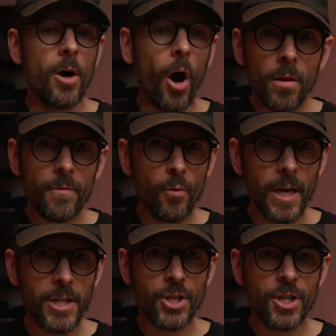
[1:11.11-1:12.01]
all of
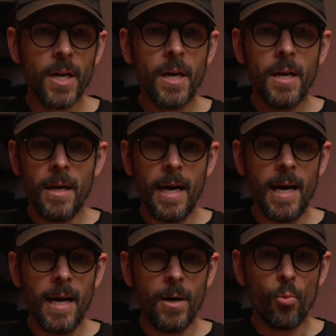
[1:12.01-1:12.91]
which
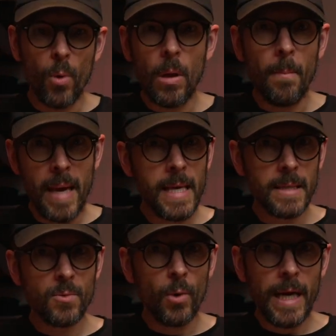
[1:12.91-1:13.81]
uh, will make
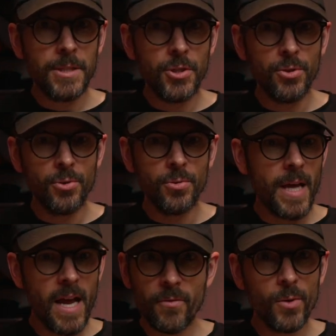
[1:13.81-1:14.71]
its way to
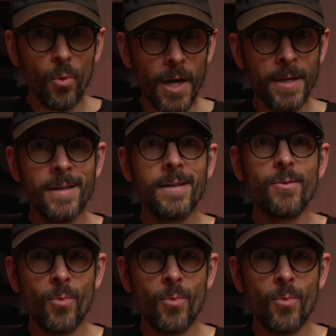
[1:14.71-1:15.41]
everyone